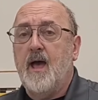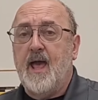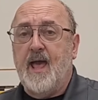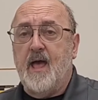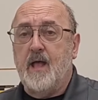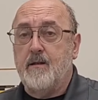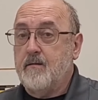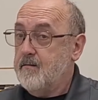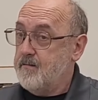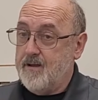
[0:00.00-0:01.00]

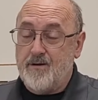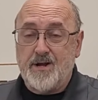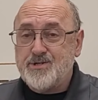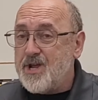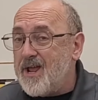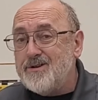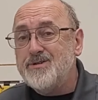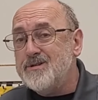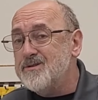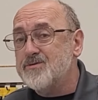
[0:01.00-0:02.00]
and they're not
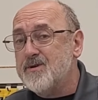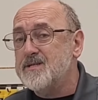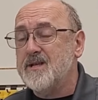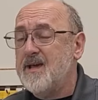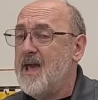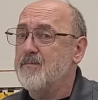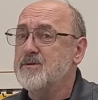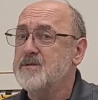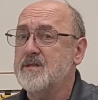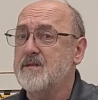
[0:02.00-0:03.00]
changing the strings and
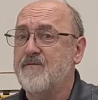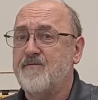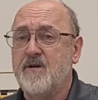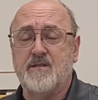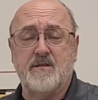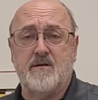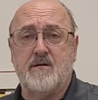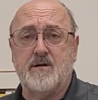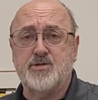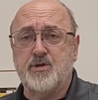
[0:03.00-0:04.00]
cables in
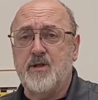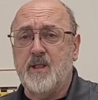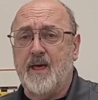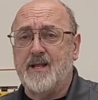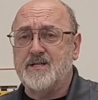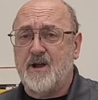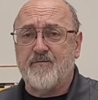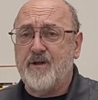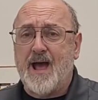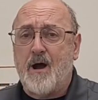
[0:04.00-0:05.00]
the shooting lanes
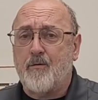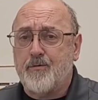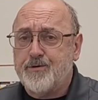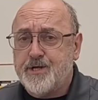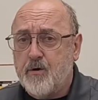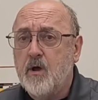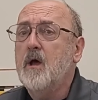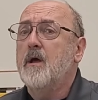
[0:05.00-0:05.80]
every hour or two.